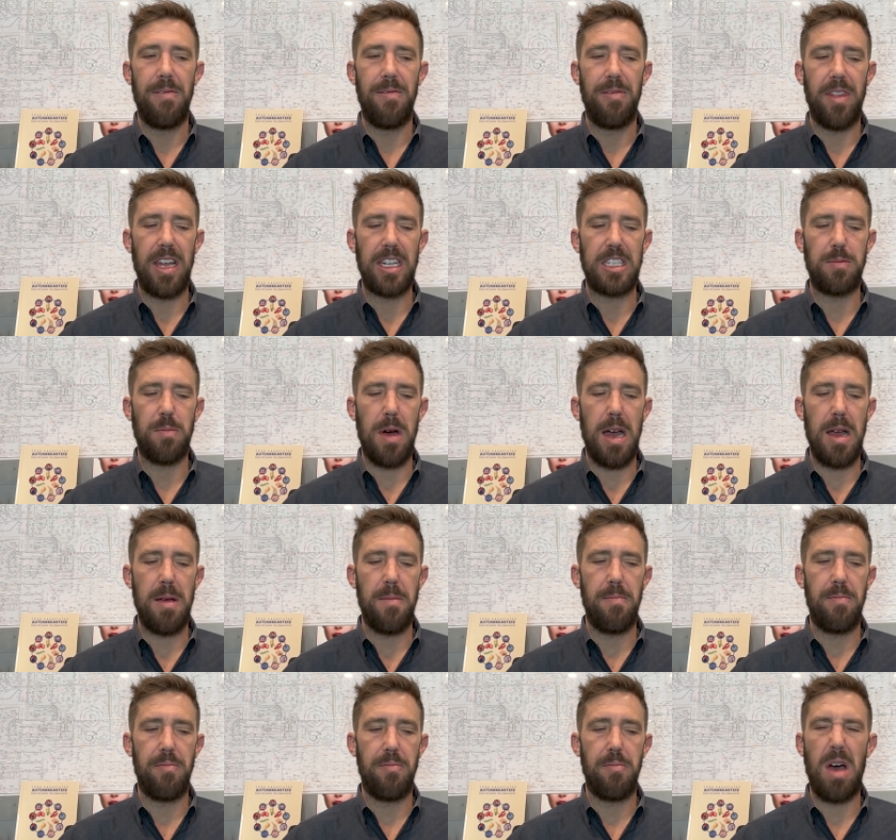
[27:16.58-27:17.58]
that's my
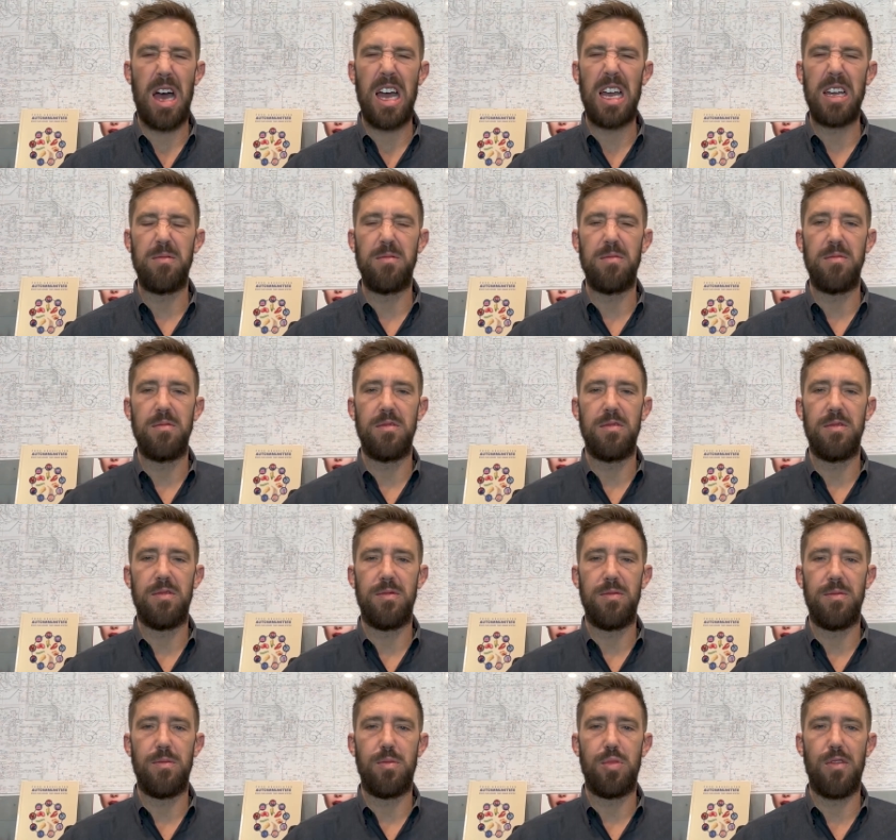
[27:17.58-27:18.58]
my
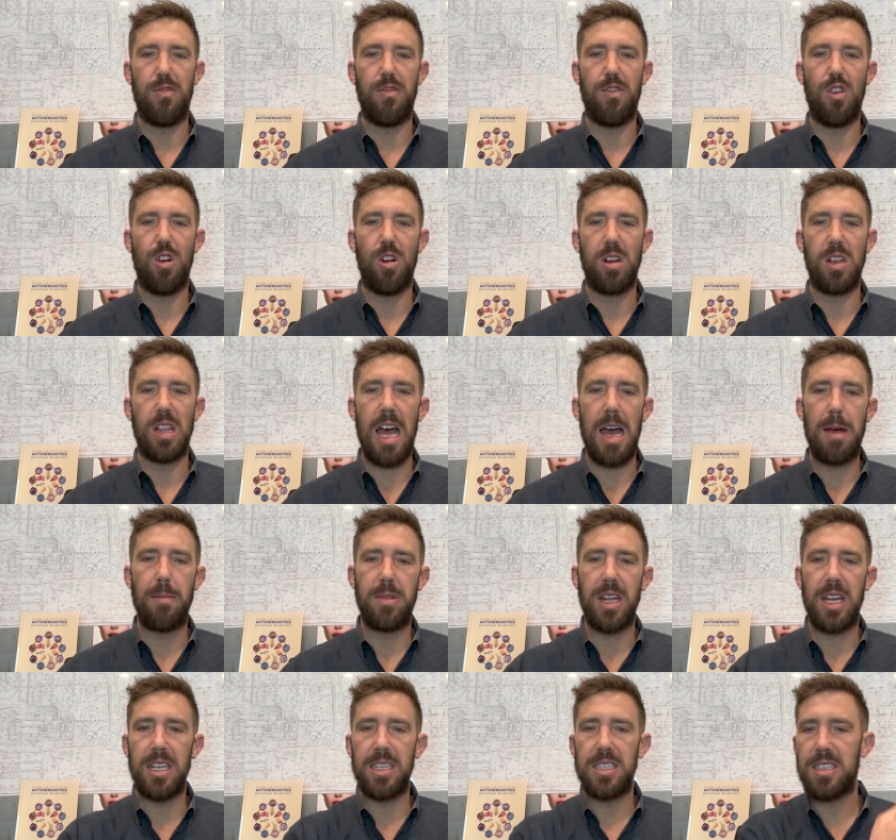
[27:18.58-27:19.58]
preferred lab
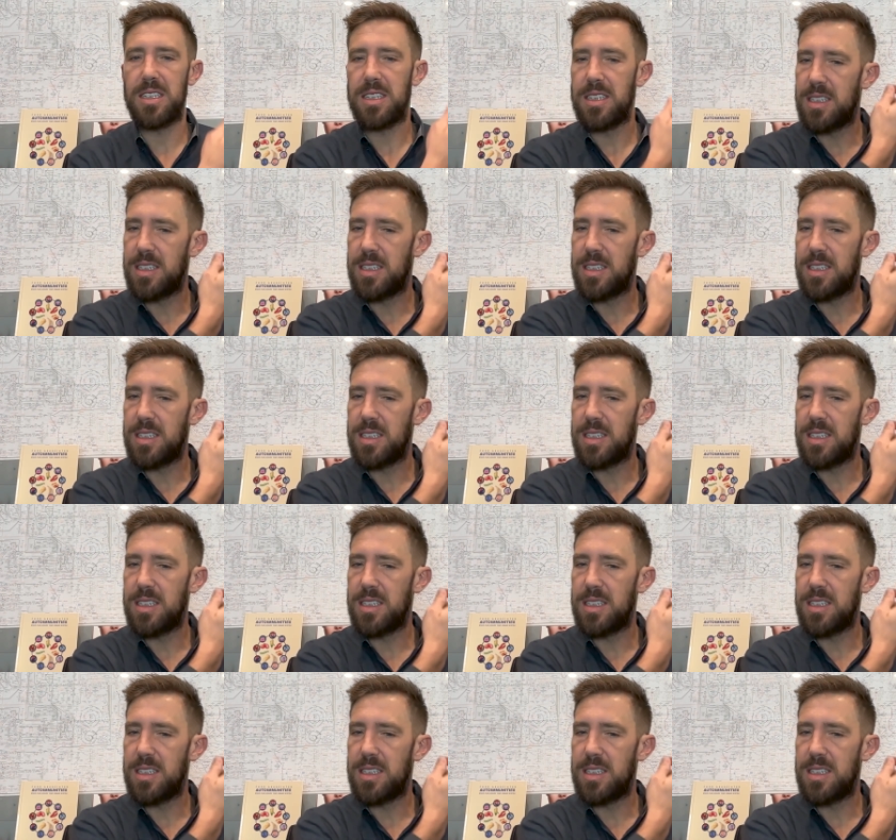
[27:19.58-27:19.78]
test.